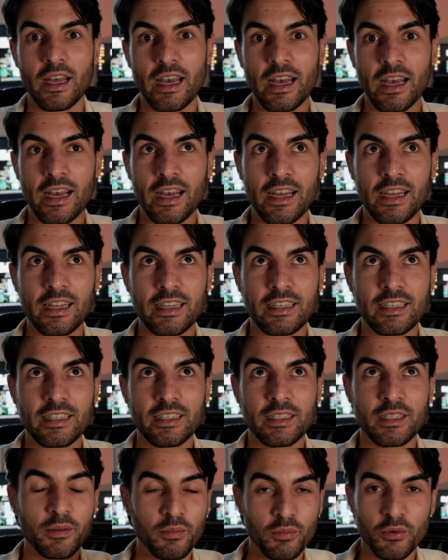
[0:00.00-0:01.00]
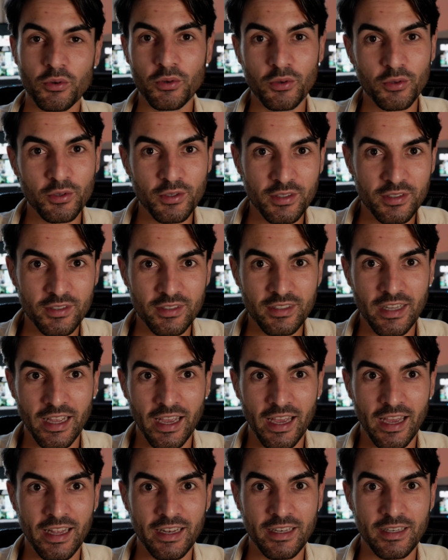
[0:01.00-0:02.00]
and the mood
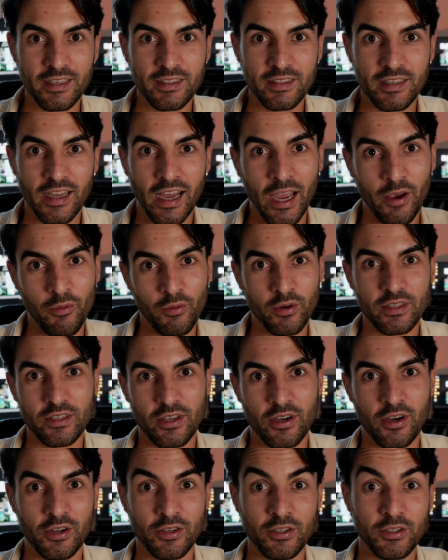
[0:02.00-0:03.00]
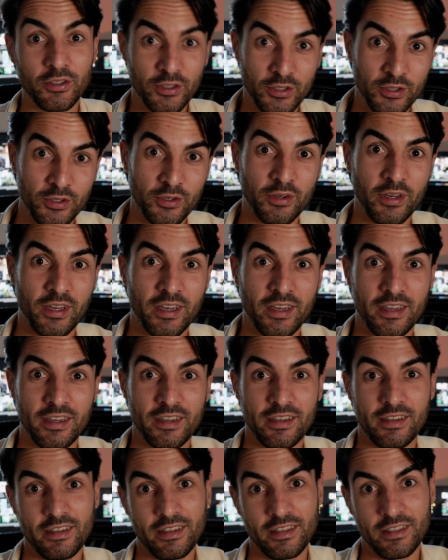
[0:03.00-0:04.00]
that I was on during
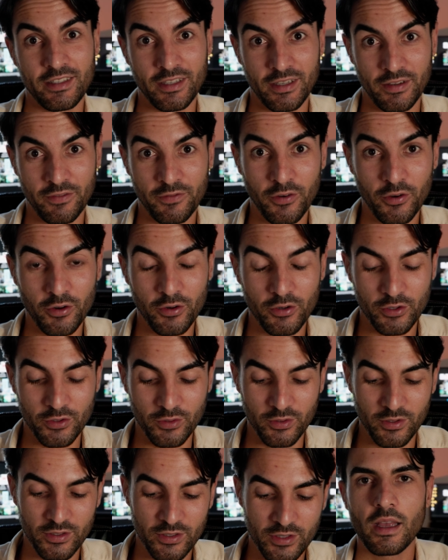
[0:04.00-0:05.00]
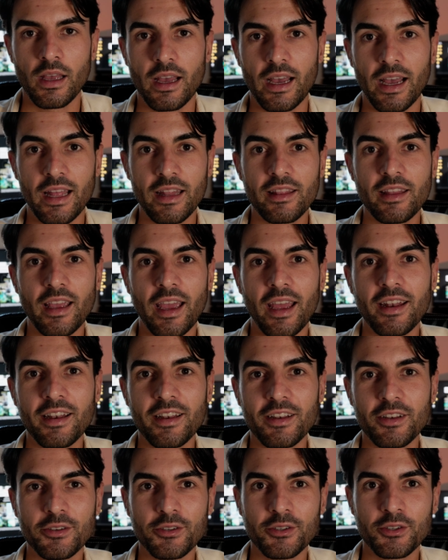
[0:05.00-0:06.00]
the photo shoot. And
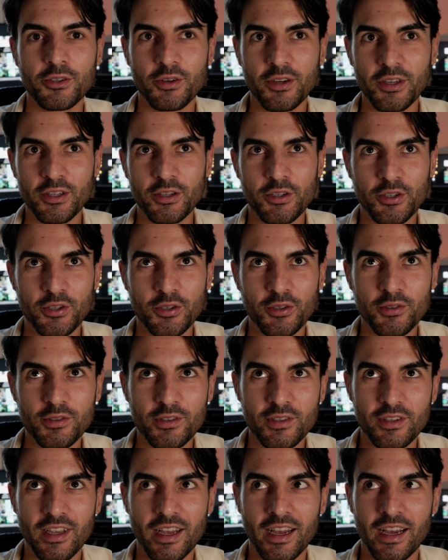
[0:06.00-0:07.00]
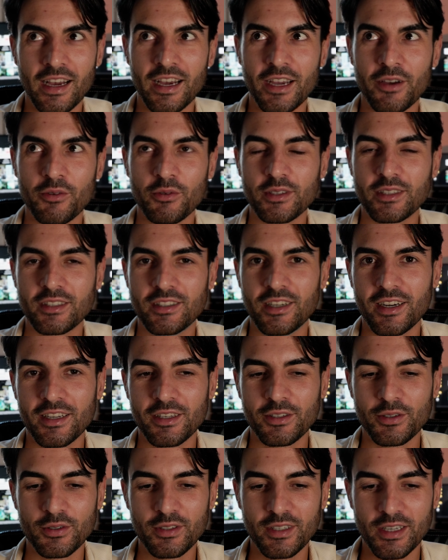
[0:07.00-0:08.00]
then during the shoot, I was
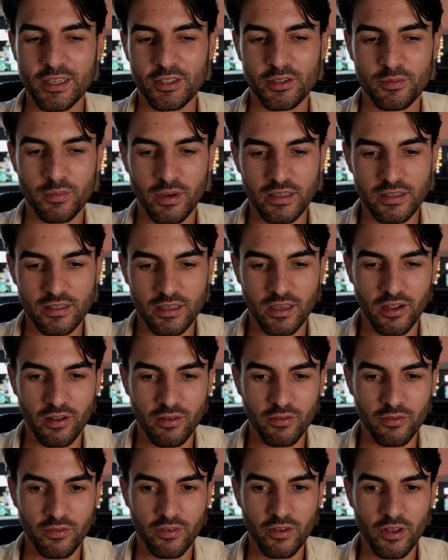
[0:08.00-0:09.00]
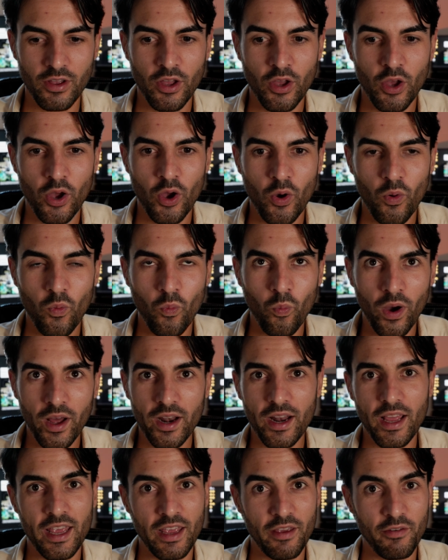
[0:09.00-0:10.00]
starting to think to myself,
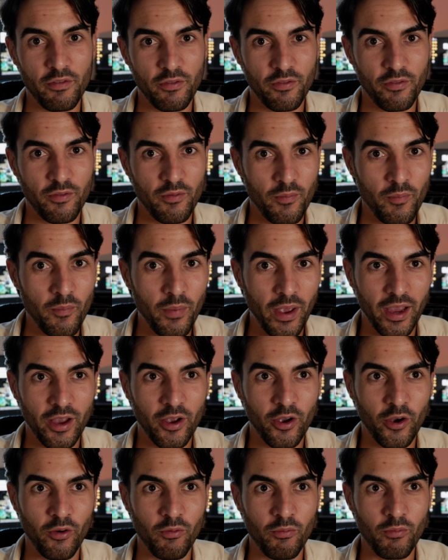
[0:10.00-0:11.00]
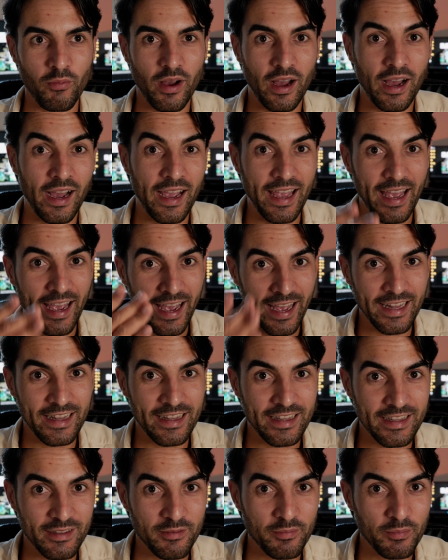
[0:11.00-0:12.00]
what if back home I
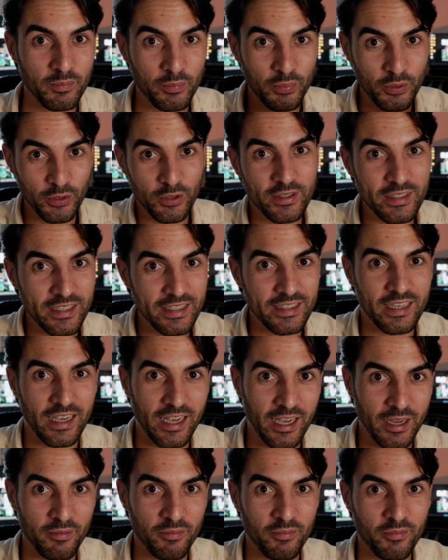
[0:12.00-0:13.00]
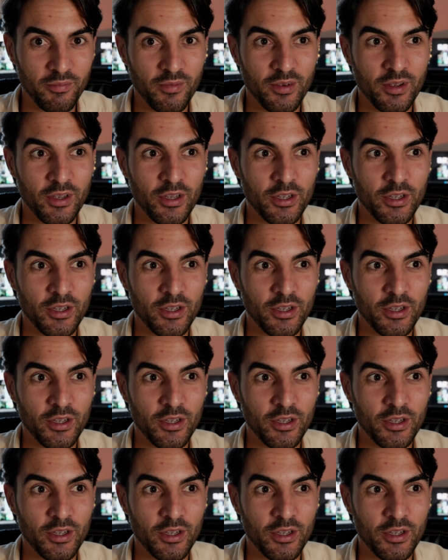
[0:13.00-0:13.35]
had put the time